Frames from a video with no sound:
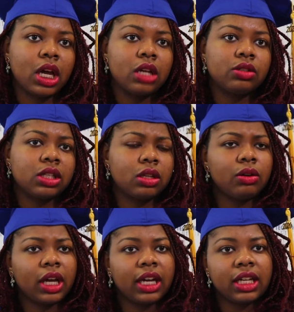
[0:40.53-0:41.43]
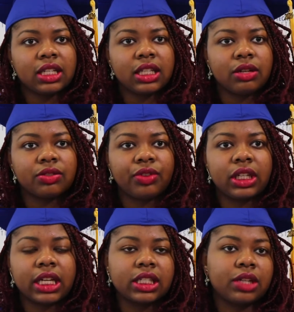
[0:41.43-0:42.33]
So I said, okay, that sounds fun.
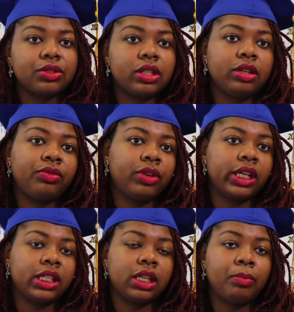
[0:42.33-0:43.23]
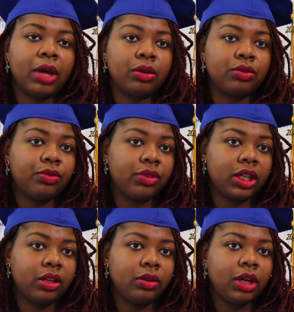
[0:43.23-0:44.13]
That sounds different. It's in the medical
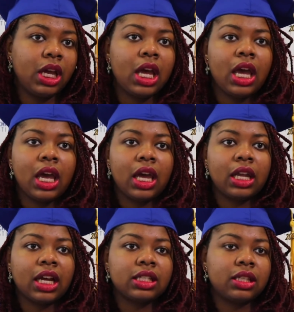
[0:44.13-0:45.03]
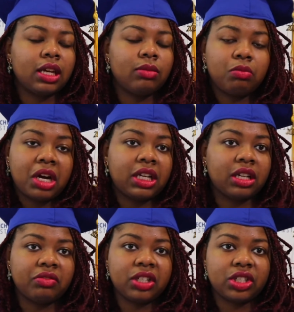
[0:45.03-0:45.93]
field. And I say, why not
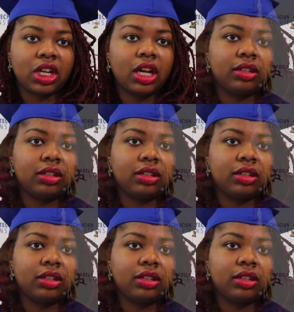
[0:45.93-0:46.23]
give it a shot?